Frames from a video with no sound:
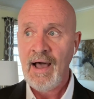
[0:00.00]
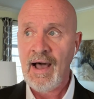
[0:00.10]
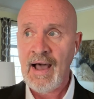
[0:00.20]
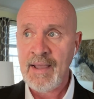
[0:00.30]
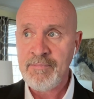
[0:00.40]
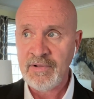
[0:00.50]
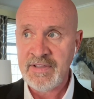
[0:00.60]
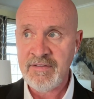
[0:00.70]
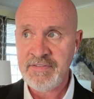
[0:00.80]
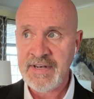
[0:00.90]
I
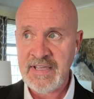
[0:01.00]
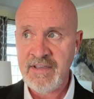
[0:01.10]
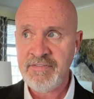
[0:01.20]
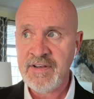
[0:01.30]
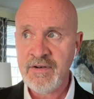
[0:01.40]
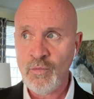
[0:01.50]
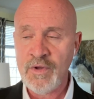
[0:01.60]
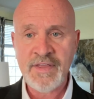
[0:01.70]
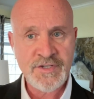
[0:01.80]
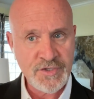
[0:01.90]
believe that even
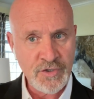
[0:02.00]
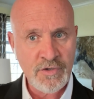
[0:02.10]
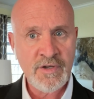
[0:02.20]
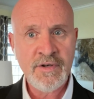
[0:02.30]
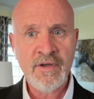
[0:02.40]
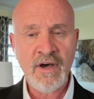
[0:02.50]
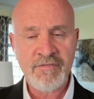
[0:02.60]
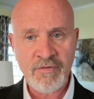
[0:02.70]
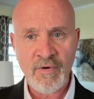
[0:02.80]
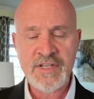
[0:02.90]
with as good a
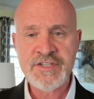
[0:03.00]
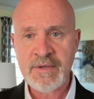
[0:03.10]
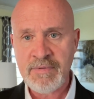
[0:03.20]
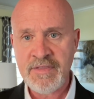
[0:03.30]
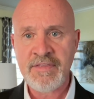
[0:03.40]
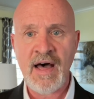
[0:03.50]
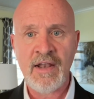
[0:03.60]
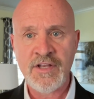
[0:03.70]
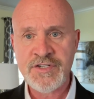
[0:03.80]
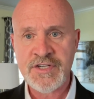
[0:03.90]
forensic
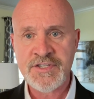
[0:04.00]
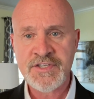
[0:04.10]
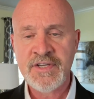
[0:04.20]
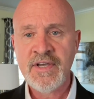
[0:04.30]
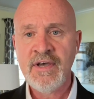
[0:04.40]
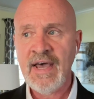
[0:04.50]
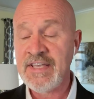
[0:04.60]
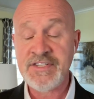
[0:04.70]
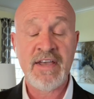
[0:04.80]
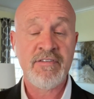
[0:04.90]
pathologist
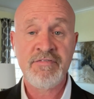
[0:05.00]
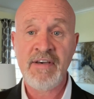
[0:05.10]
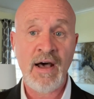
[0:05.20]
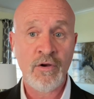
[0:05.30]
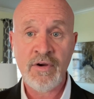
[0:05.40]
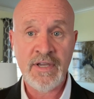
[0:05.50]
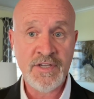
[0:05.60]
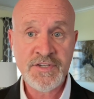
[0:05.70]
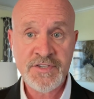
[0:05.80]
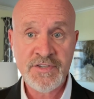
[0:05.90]
as David Fowler
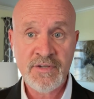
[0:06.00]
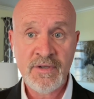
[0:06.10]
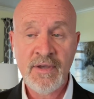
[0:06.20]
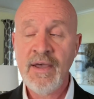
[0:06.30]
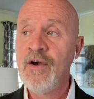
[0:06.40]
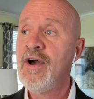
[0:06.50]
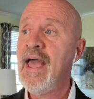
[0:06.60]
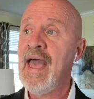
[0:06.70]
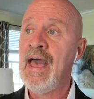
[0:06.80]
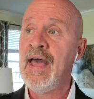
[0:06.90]
is,
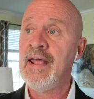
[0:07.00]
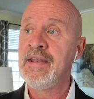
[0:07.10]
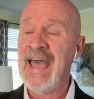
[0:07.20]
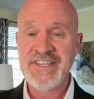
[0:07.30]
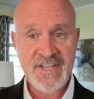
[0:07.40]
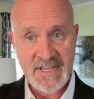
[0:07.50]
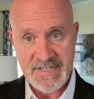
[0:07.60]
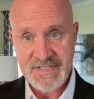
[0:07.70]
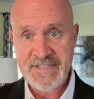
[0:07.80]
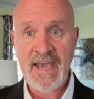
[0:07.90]
and as
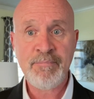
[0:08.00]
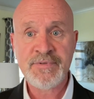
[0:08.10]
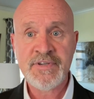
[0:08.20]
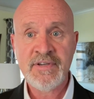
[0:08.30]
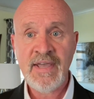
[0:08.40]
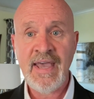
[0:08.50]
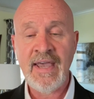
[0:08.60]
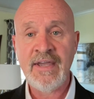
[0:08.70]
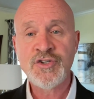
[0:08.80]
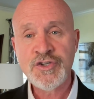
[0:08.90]
adept
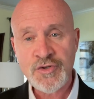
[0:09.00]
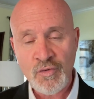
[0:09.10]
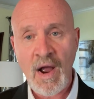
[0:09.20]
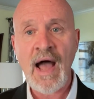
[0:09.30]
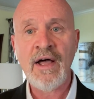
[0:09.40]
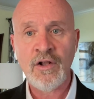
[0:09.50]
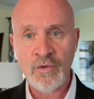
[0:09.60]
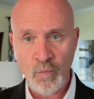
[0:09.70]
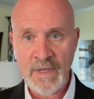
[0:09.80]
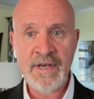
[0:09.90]
a trial
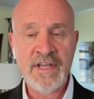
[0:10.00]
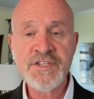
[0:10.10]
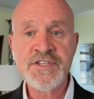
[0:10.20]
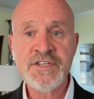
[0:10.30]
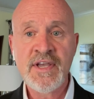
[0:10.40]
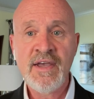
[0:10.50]
witness